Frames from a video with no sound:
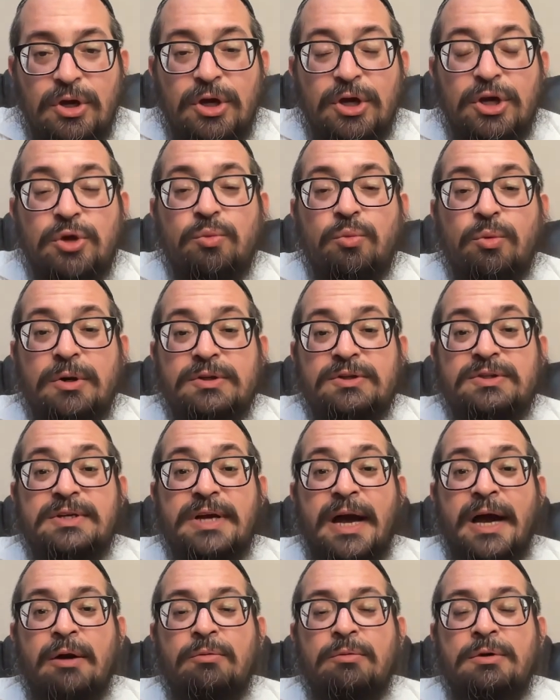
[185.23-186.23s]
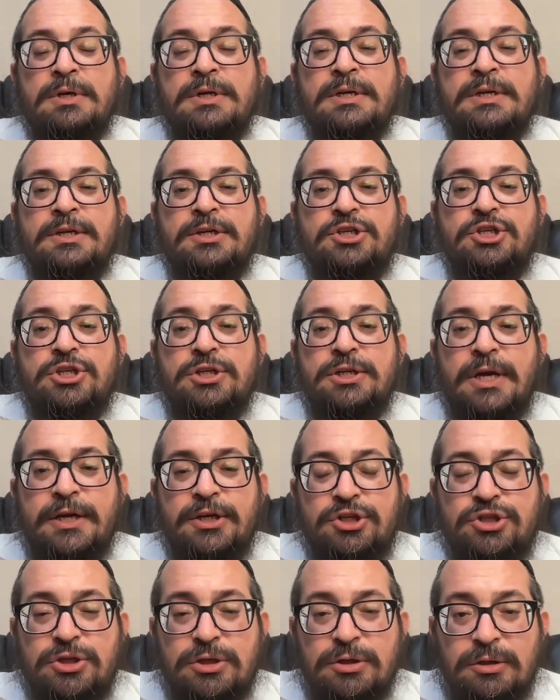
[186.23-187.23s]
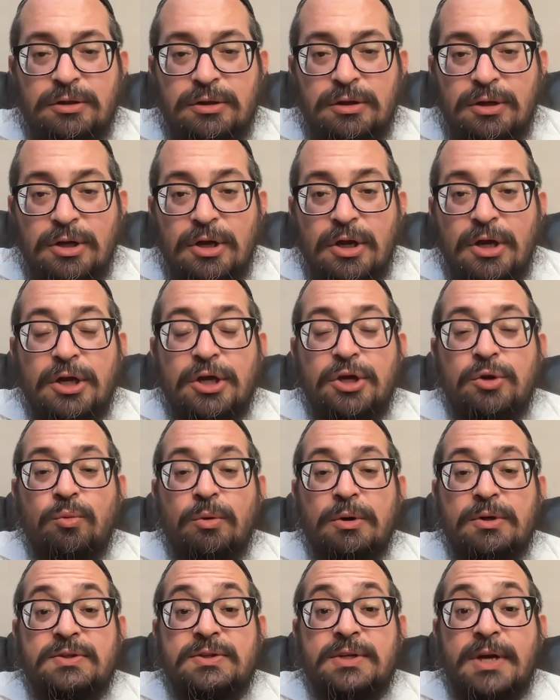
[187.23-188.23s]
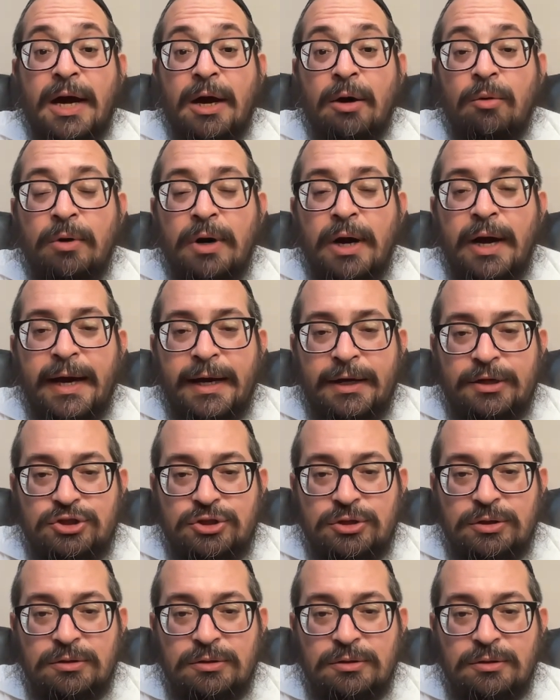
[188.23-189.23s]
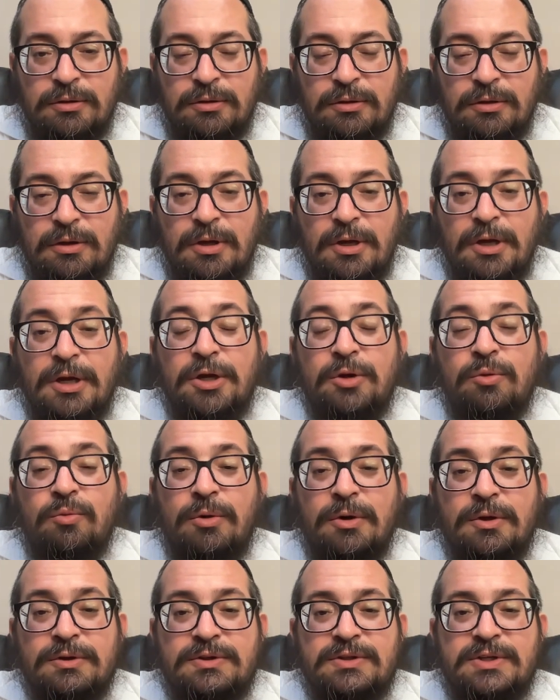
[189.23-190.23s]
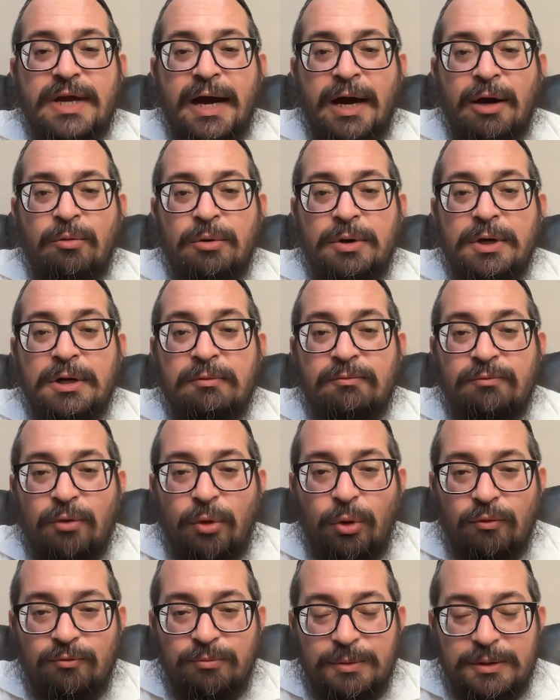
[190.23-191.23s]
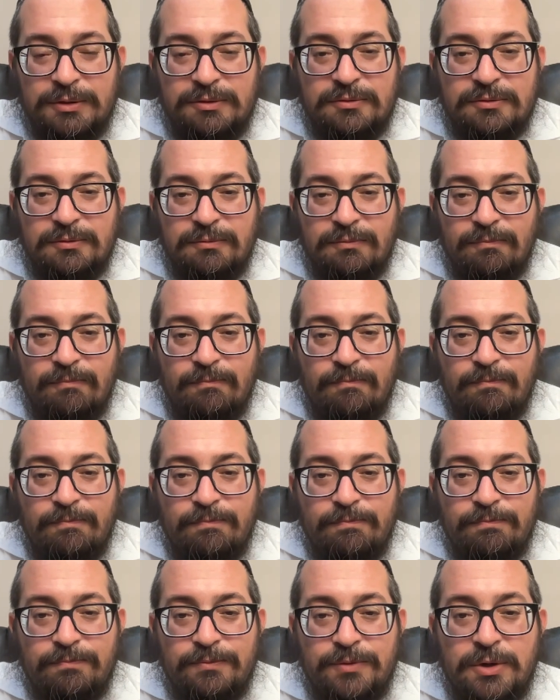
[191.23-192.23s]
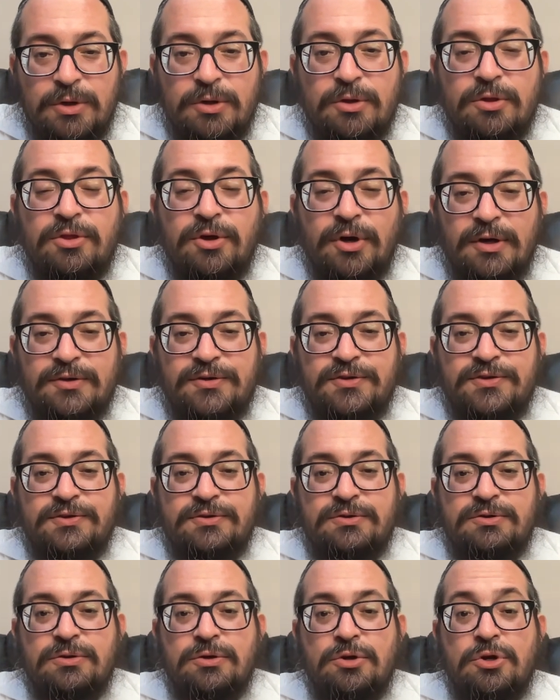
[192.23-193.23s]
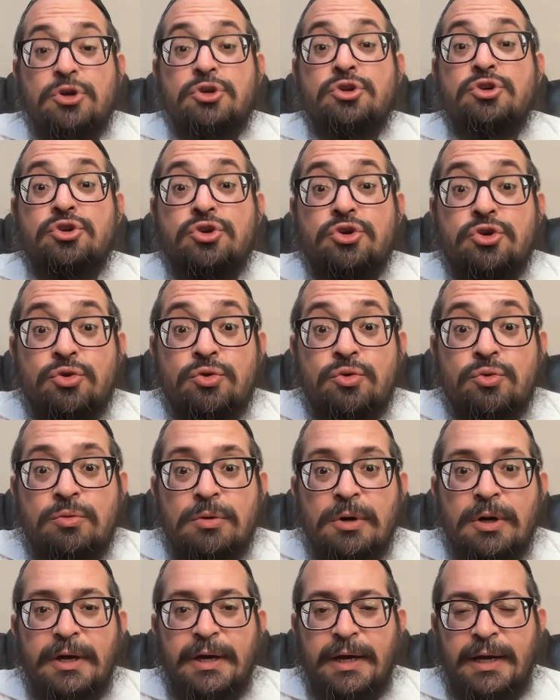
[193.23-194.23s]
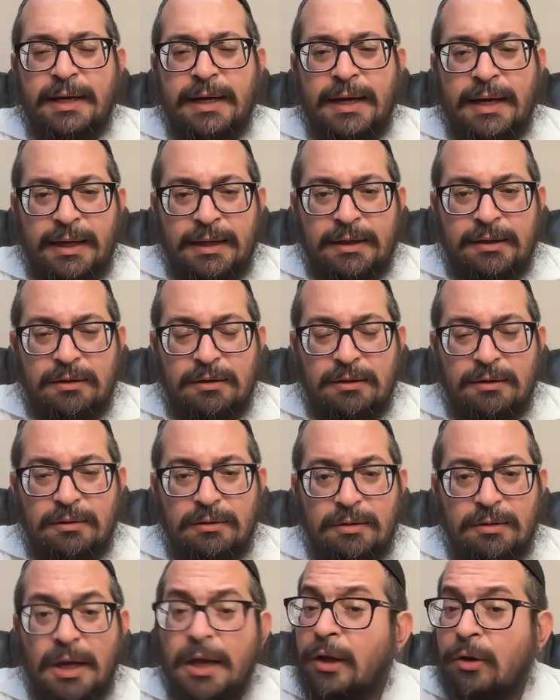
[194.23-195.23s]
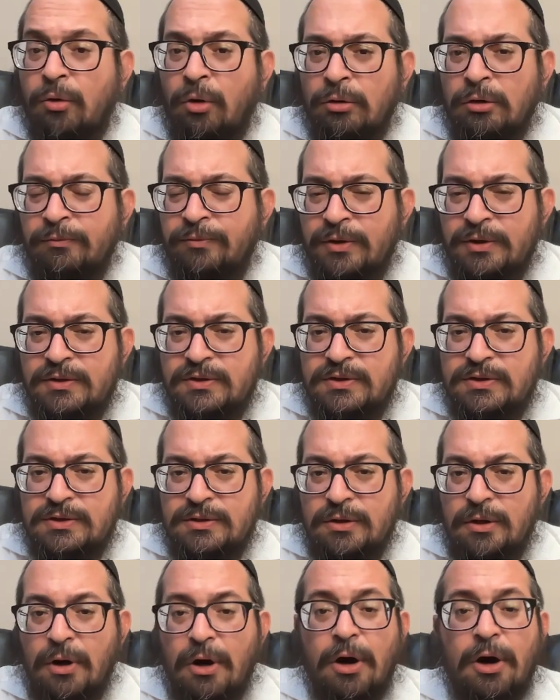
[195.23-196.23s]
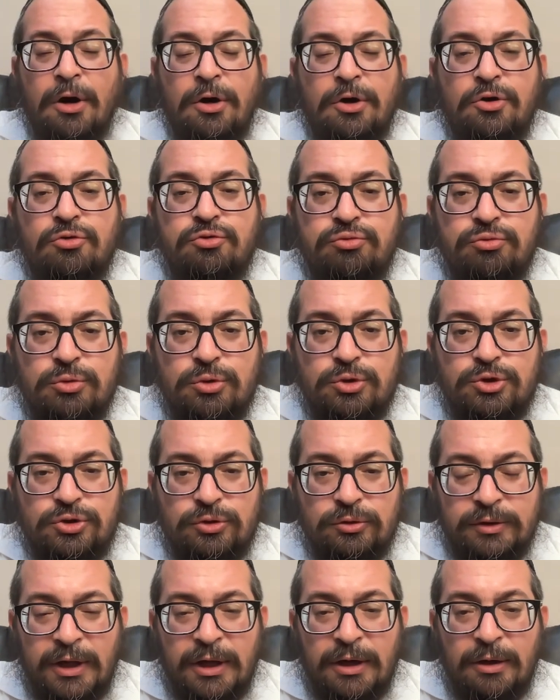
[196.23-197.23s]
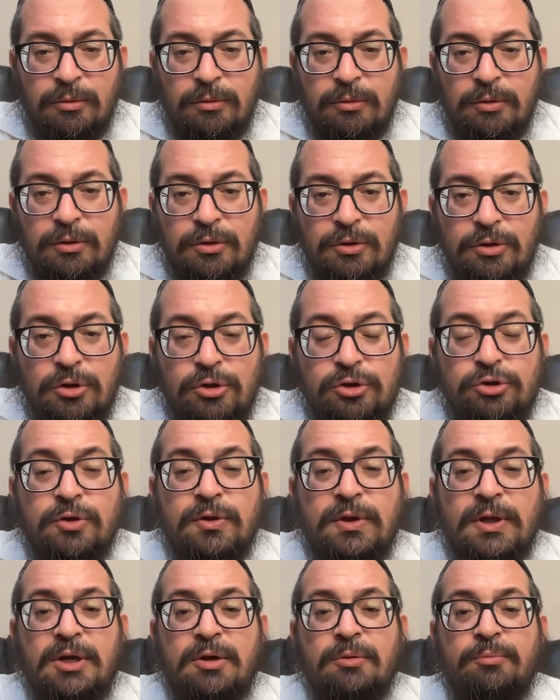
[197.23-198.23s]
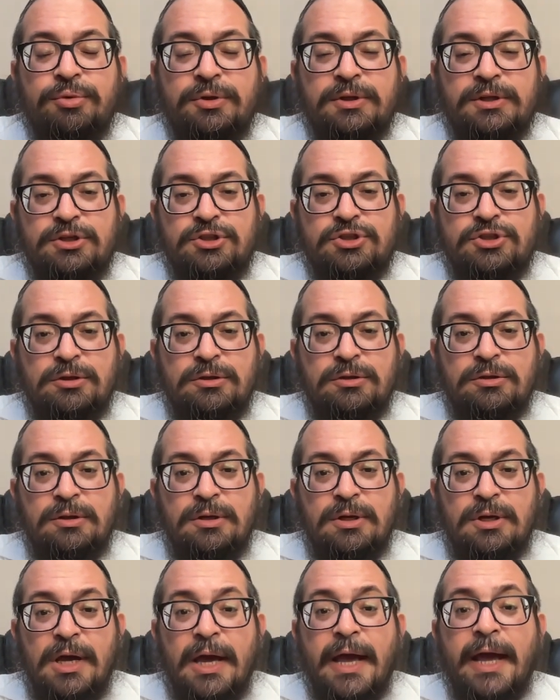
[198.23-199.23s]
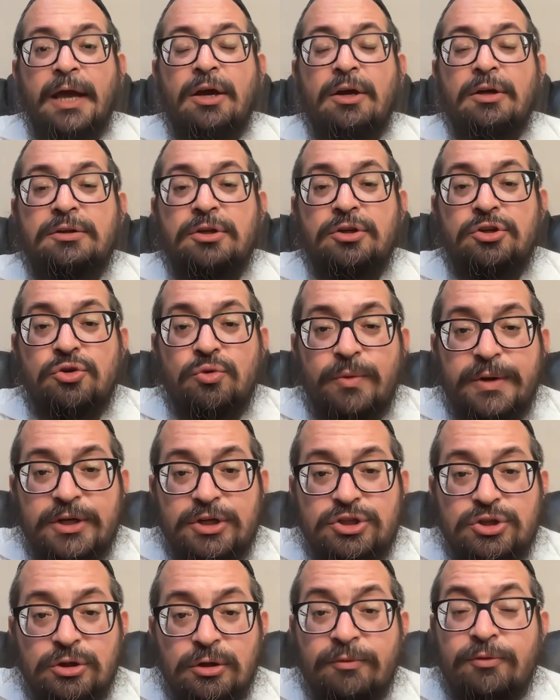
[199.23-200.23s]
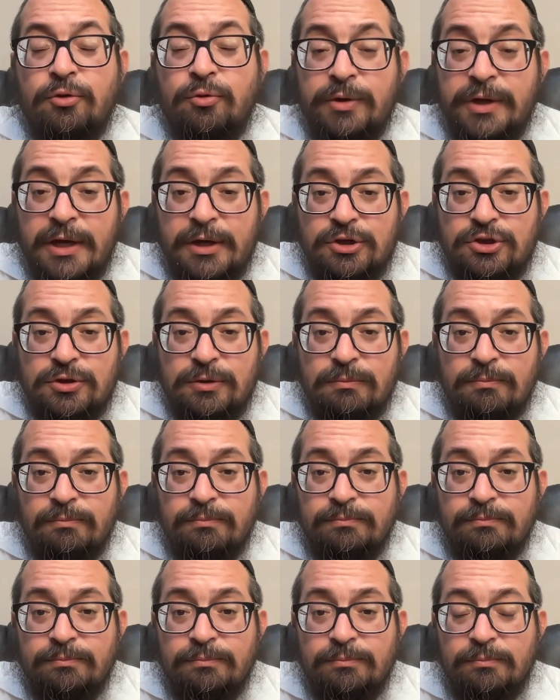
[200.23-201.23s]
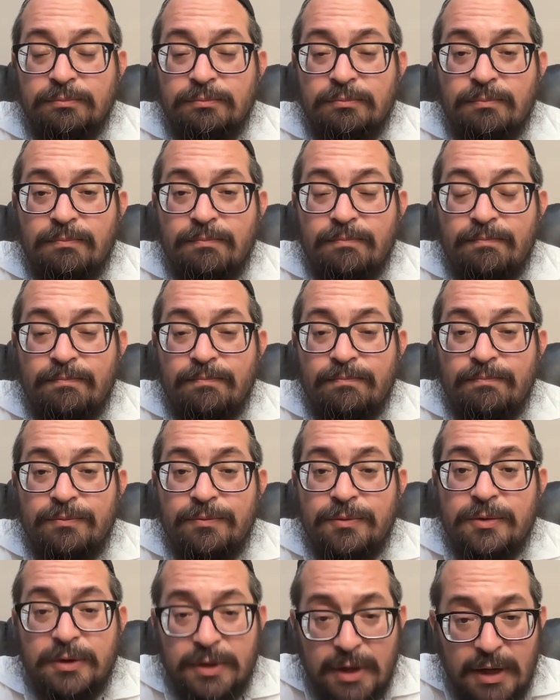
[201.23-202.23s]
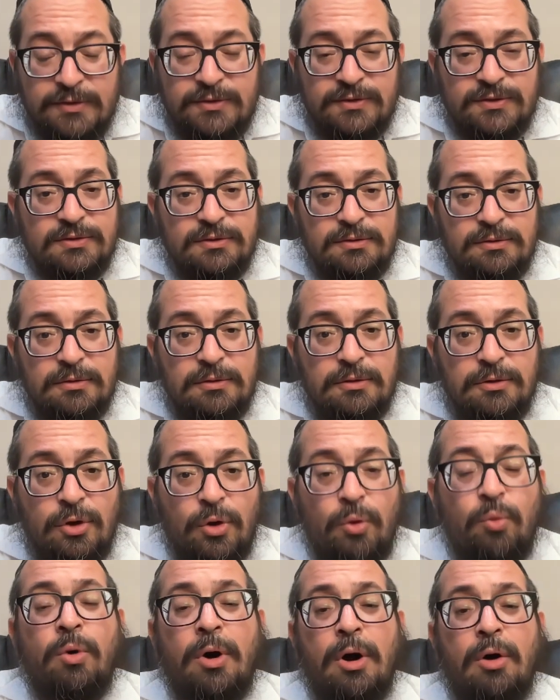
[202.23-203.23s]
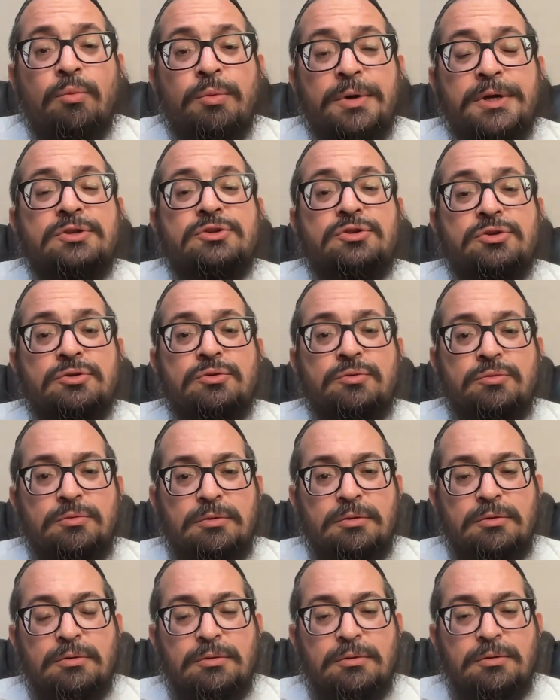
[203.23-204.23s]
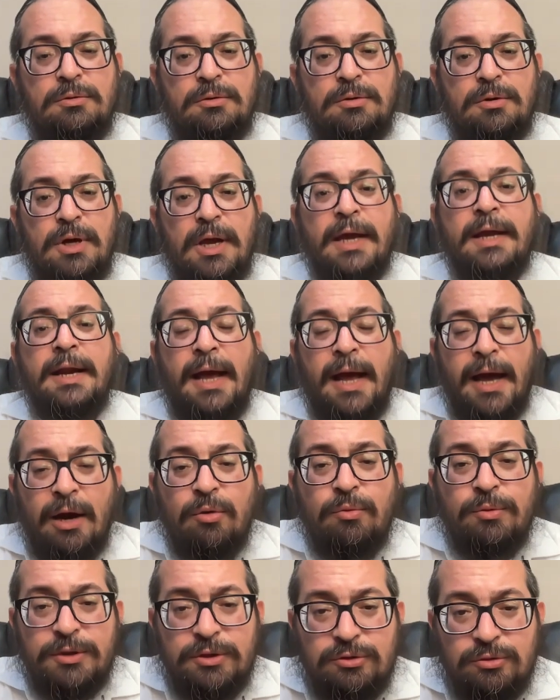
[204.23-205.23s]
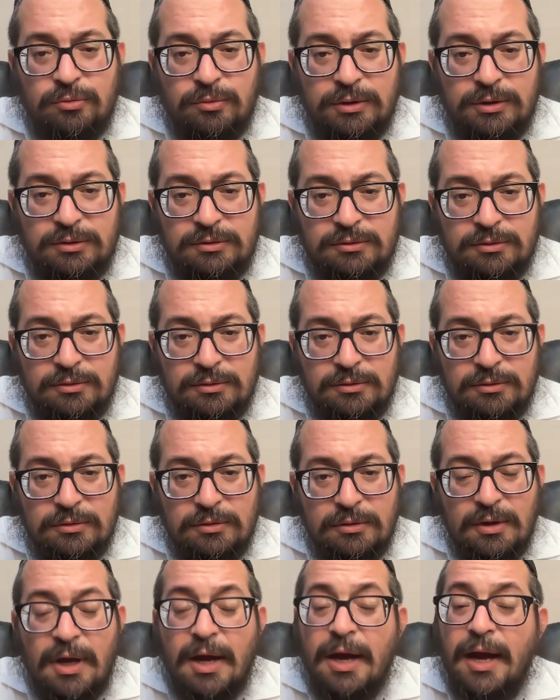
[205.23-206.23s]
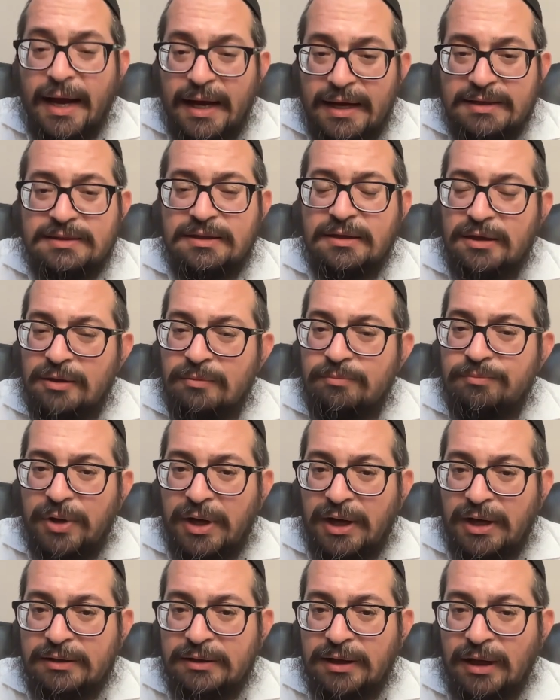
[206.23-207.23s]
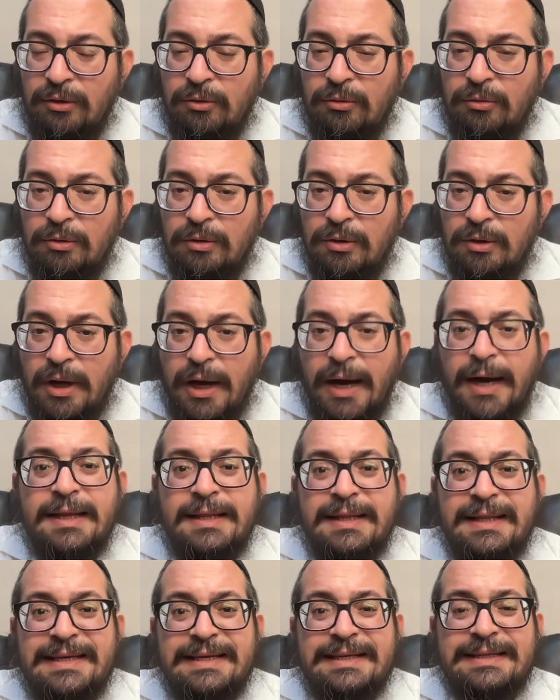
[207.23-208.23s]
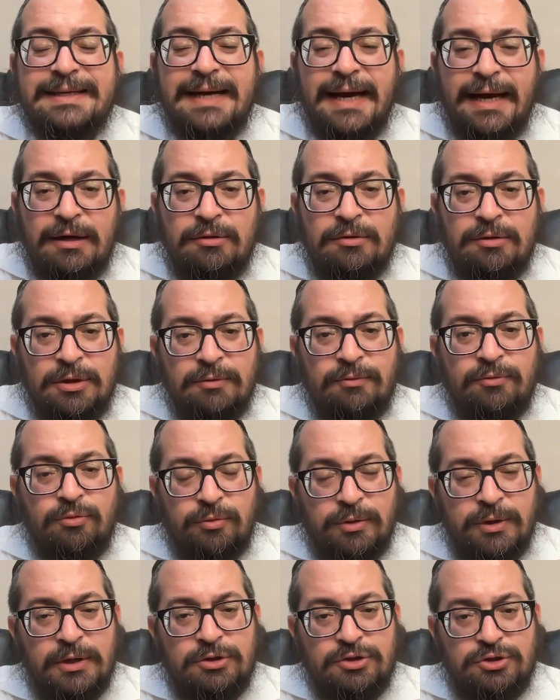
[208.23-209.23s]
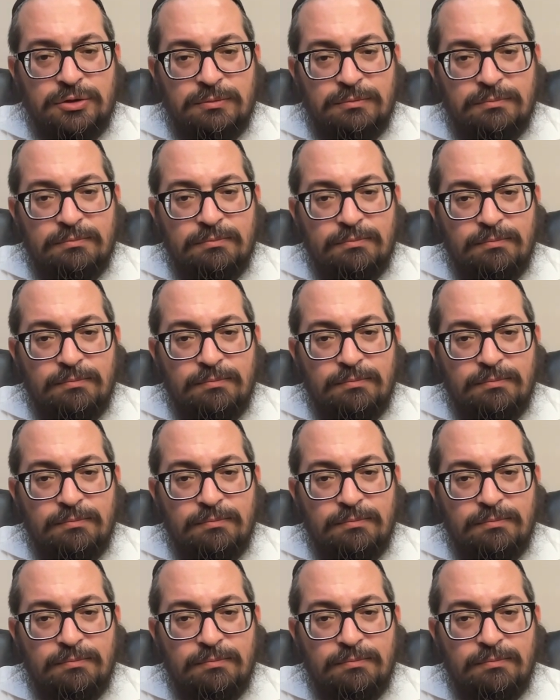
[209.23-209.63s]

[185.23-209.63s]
He wants our initiation. He wants our action. He wants our involvement. Thus, you and I, and all of us, are crucial now to the completion and continuation of creation. Yes, what we do and how we do it has an impact now on the entirety of creation.